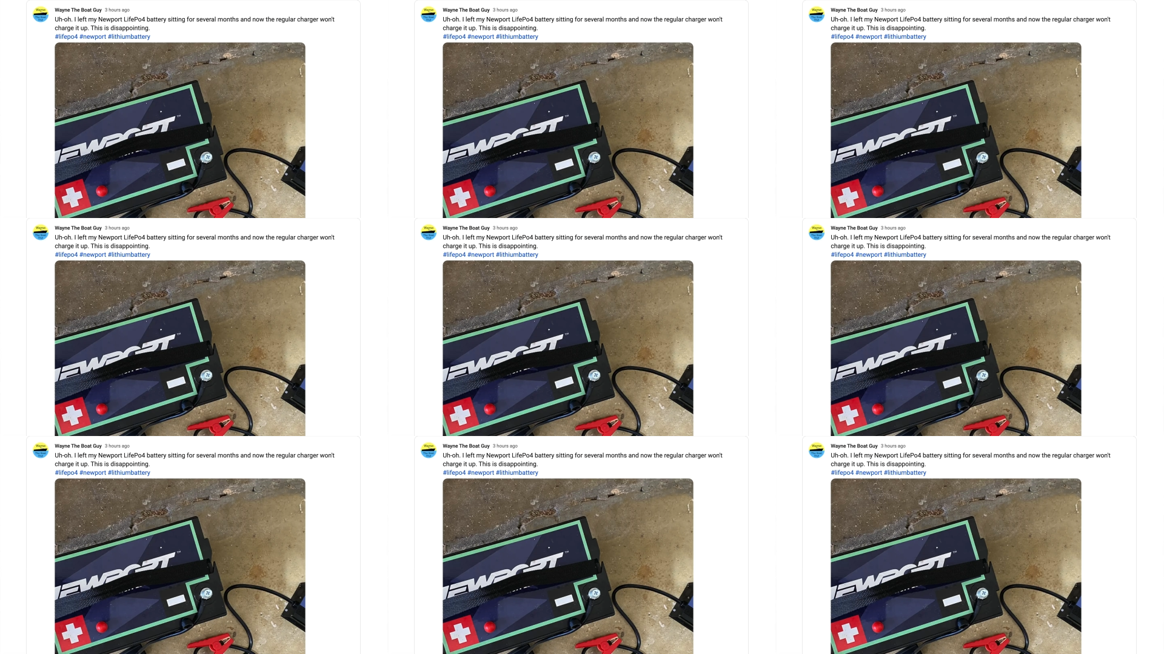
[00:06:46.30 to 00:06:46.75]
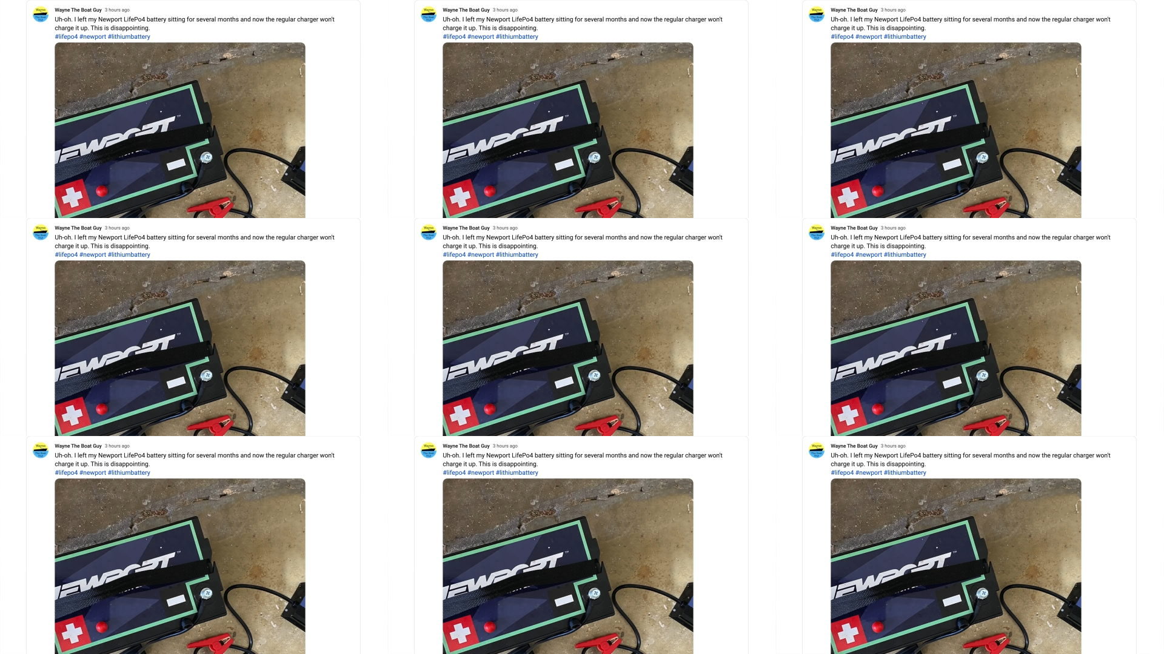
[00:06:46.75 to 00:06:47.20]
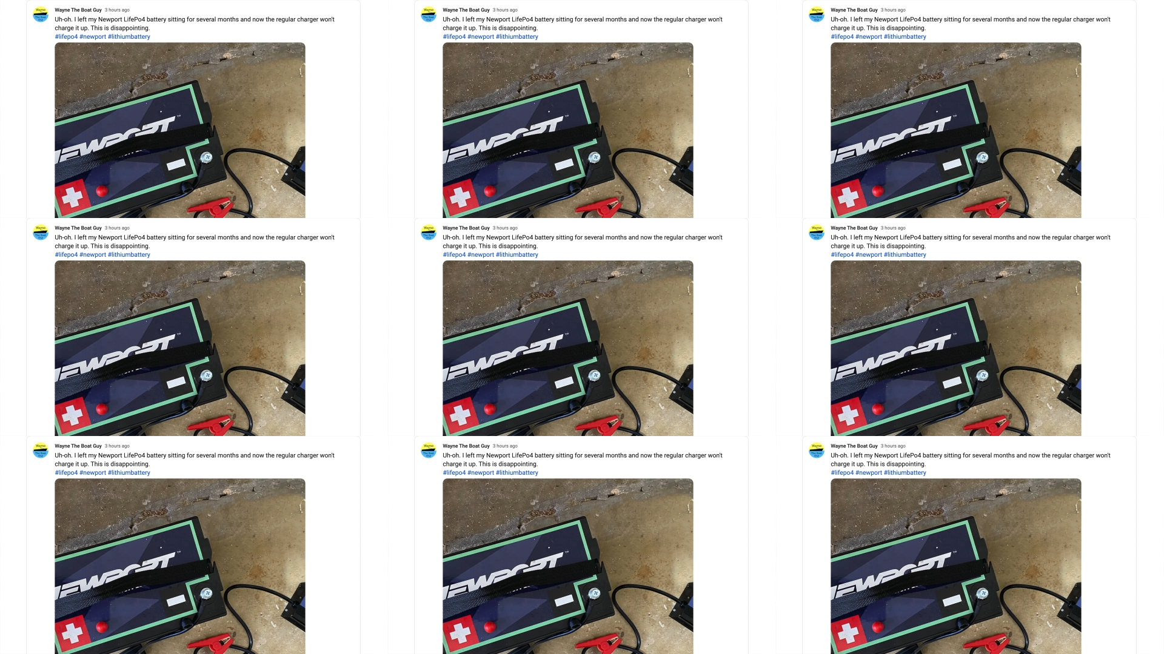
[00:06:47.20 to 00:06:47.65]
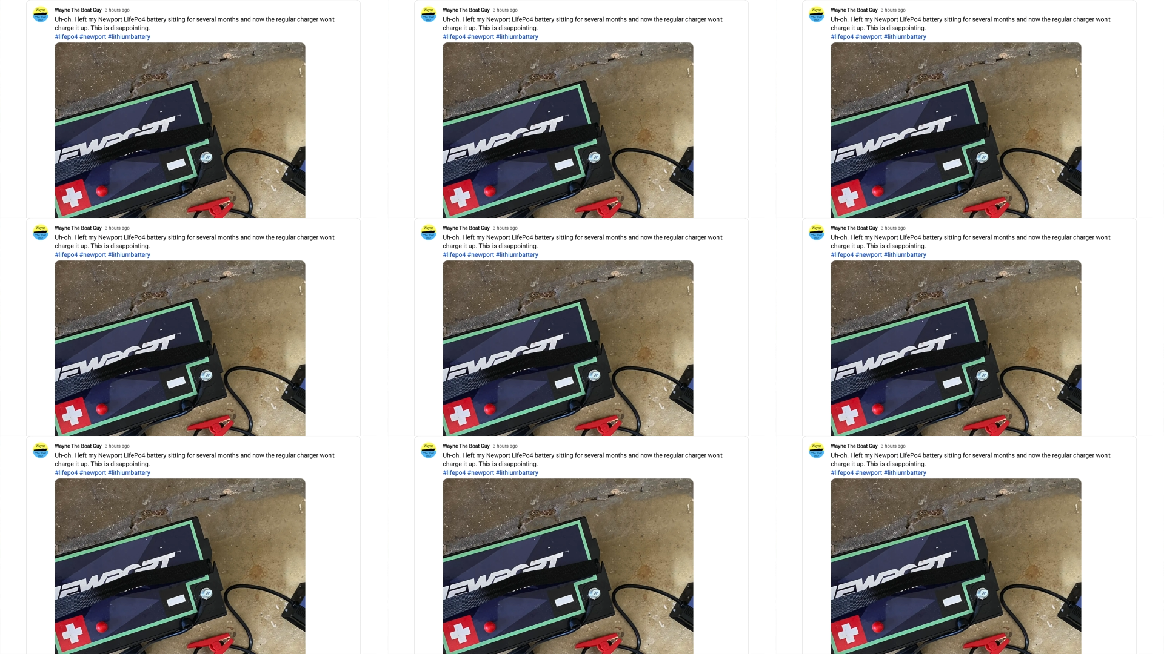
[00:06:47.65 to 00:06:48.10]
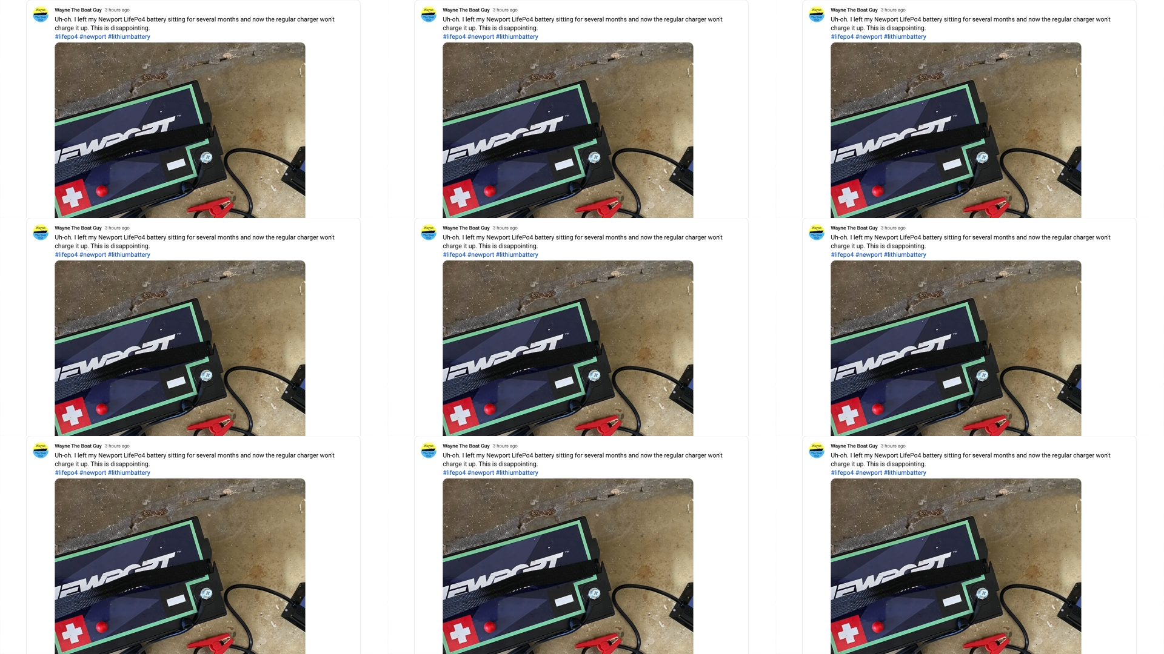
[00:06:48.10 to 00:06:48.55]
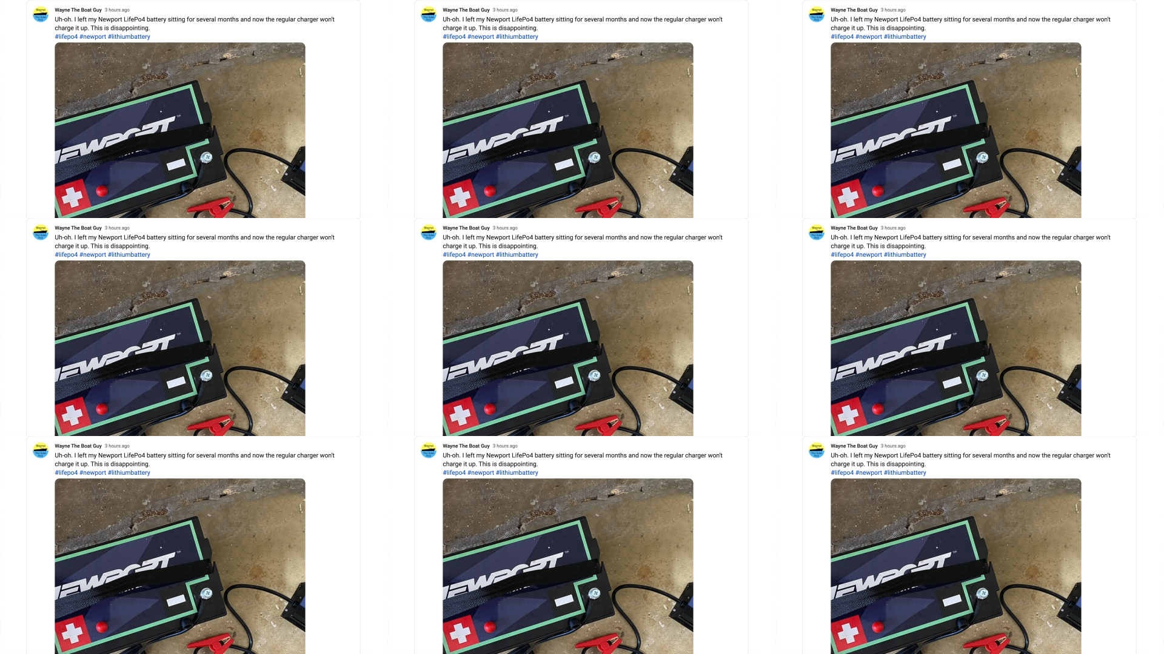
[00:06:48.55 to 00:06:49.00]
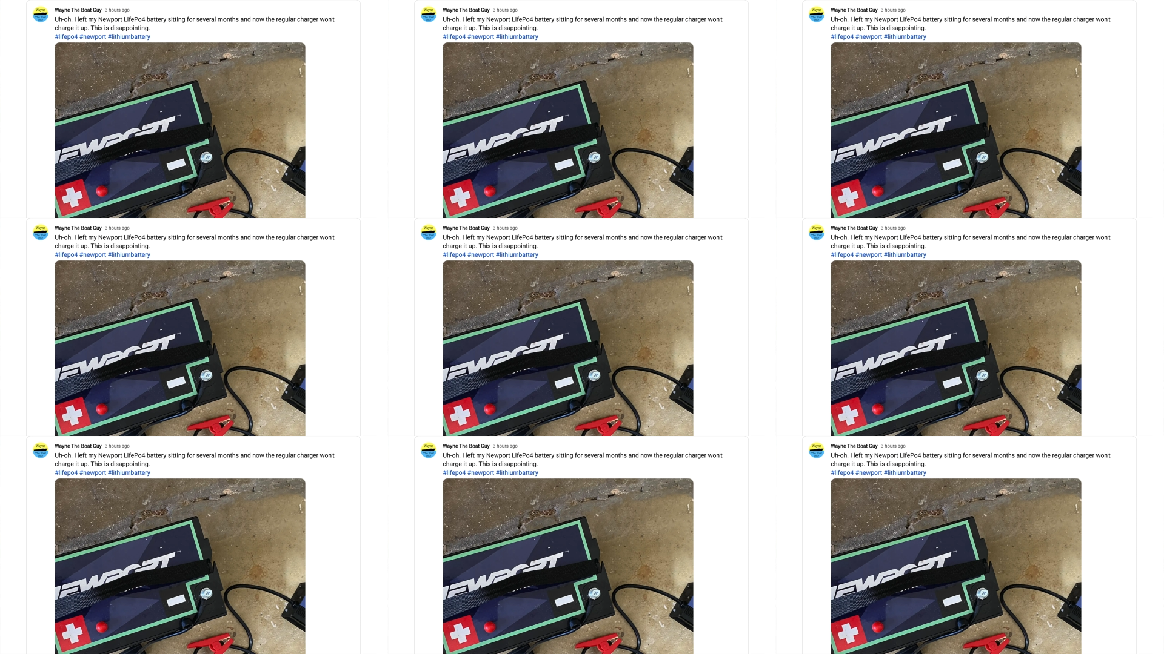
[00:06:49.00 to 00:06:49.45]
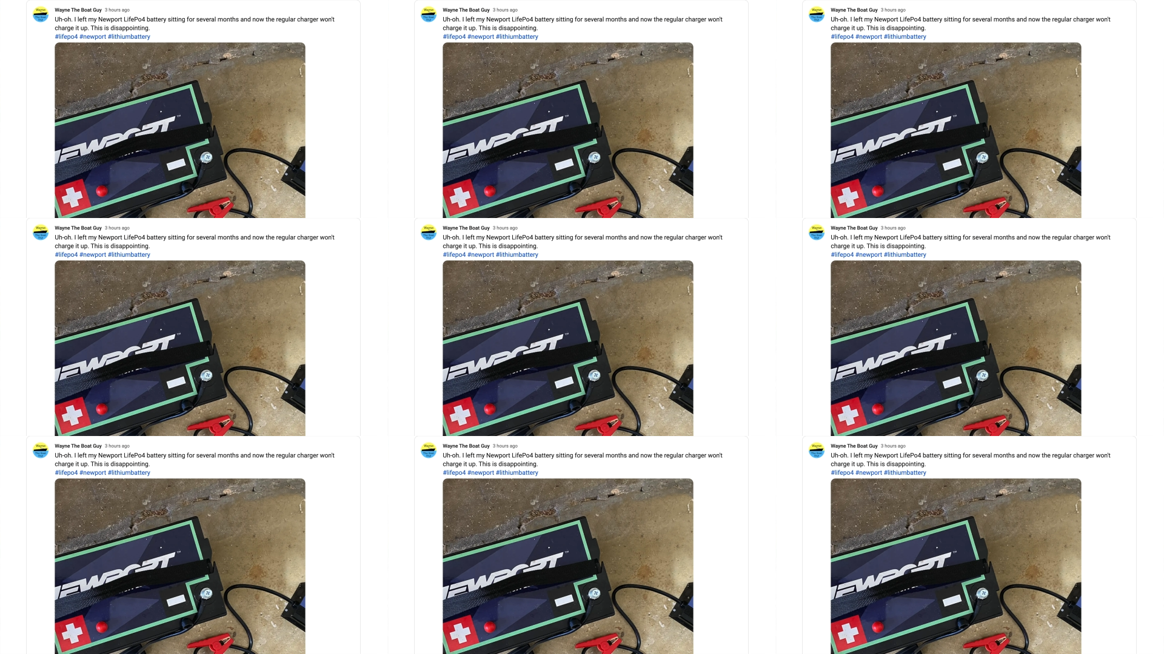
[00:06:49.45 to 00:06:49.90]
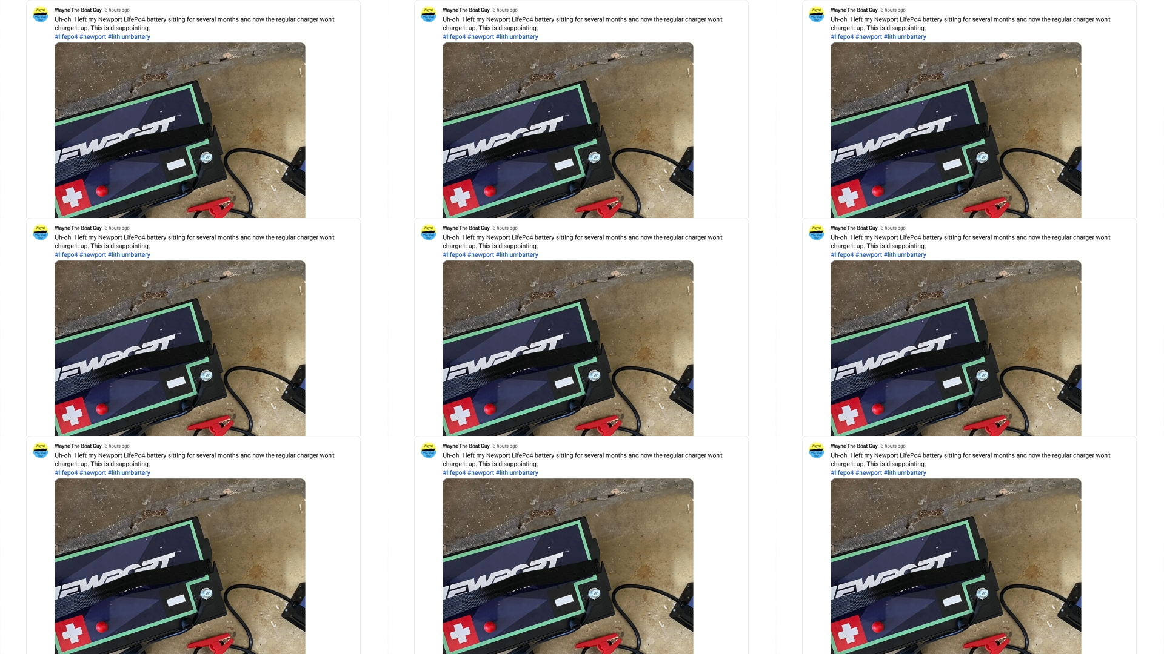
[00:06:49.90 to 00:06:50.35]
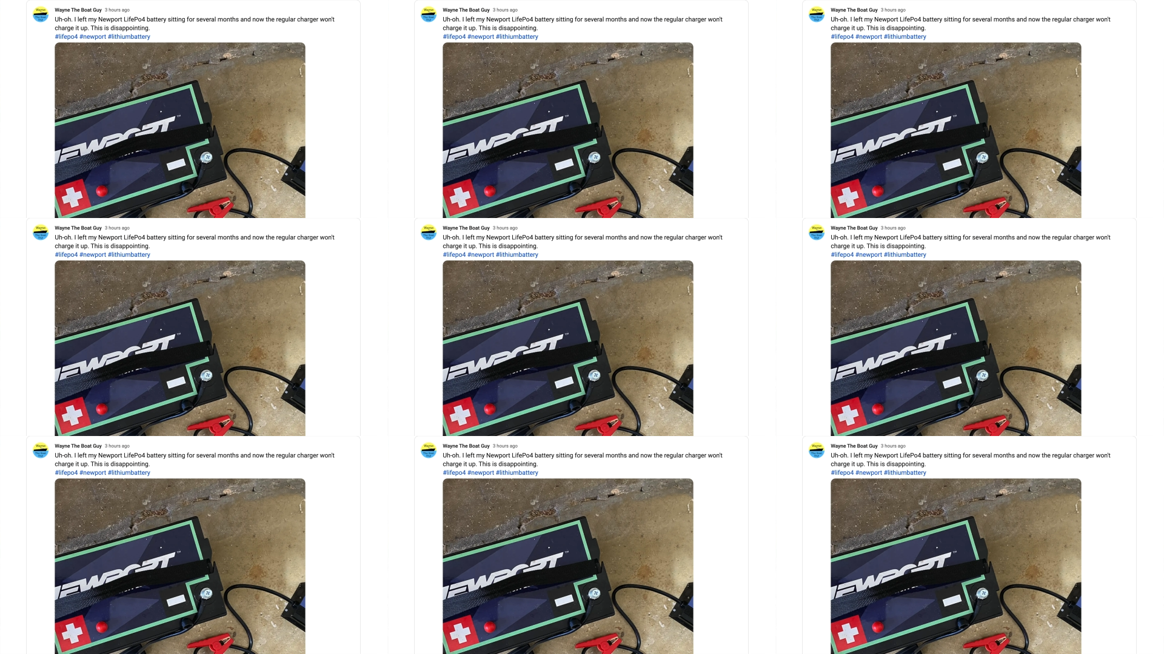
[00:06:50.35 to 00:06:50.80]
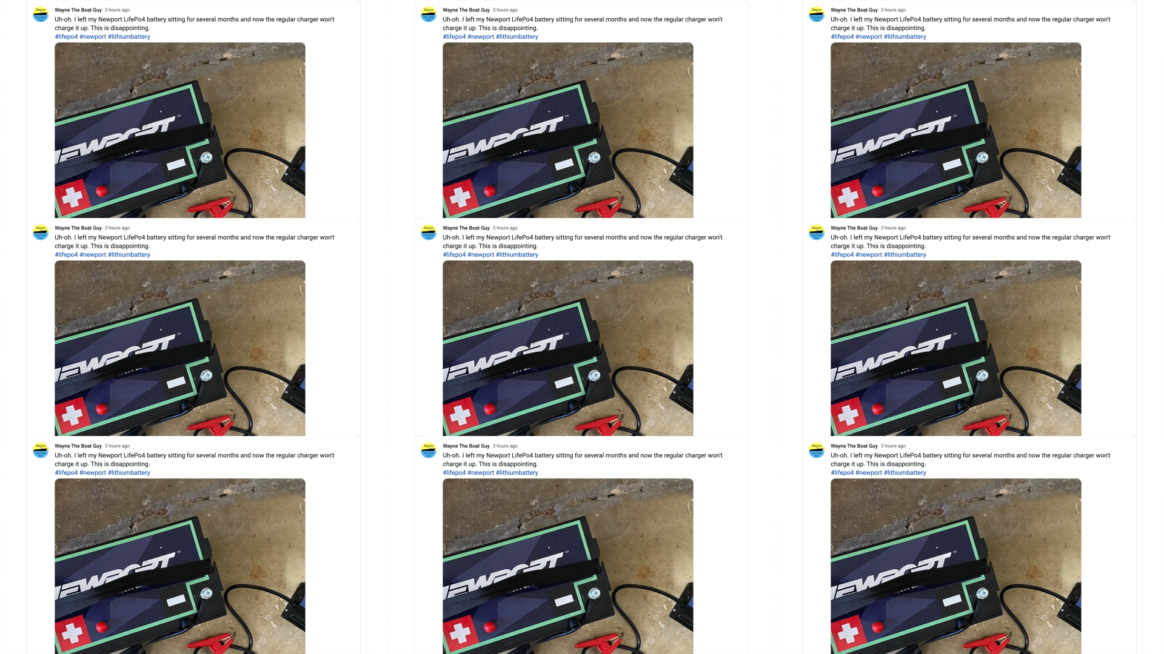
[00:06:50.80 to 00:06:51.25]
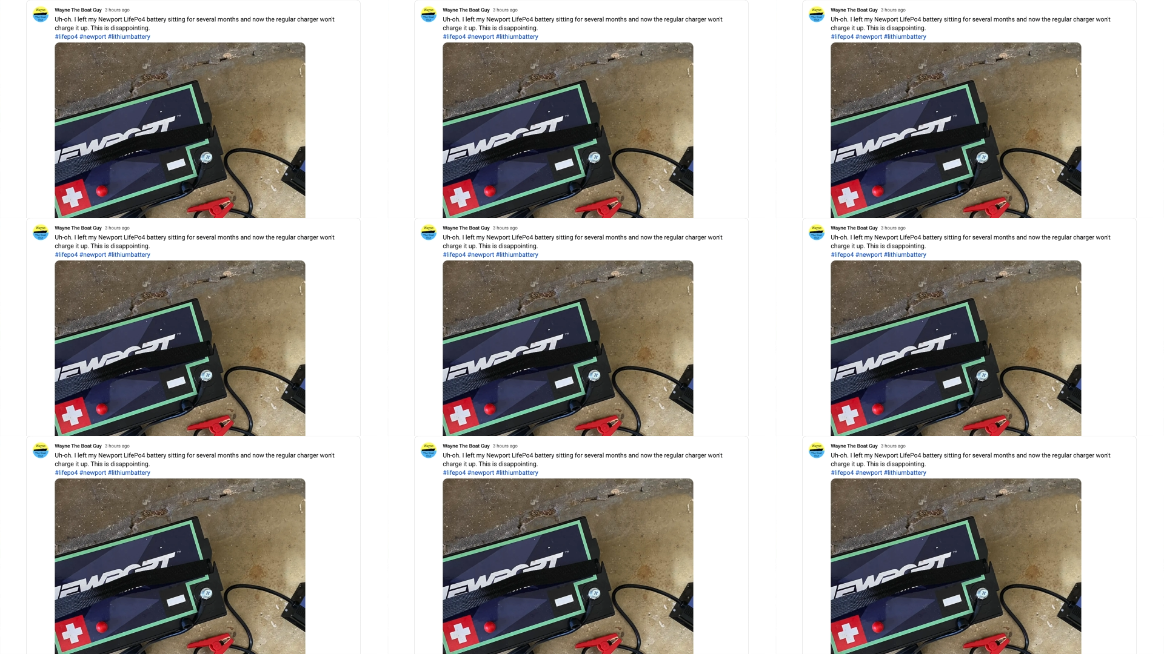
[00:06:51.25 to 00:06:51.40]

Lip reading: (no speaker visible)